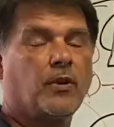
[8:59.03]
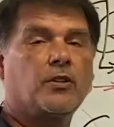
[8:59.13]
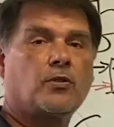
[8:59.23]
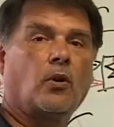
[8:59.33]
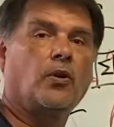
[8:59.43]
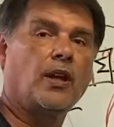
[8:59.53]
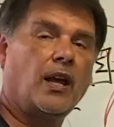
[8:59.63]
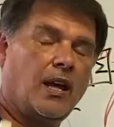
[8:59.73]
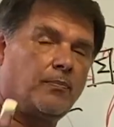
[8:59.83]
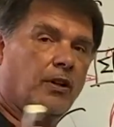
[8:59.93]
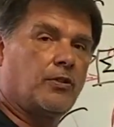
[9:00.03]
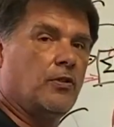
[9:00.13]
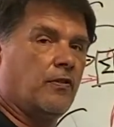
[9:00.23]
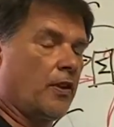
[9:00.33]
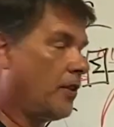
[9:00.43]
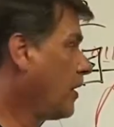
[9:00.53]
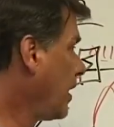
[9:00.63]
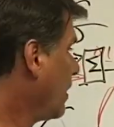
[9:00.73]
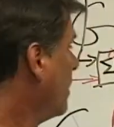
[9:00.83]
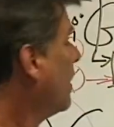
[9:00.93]
have them control the amplitude
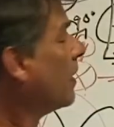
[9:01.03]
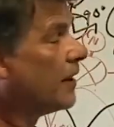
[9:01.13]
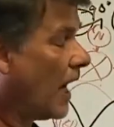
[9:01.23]
of the thing.